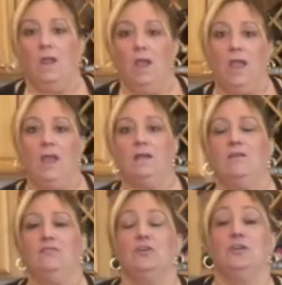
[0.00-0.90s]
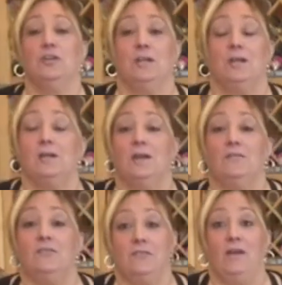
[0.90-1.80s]
And if
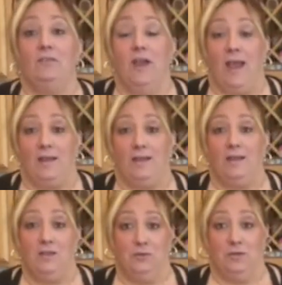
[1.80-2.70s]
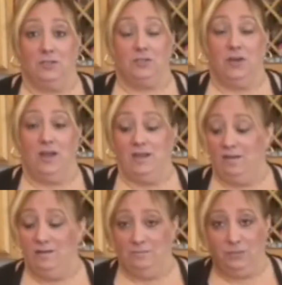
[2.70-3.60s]
you've never had it and you want to try it,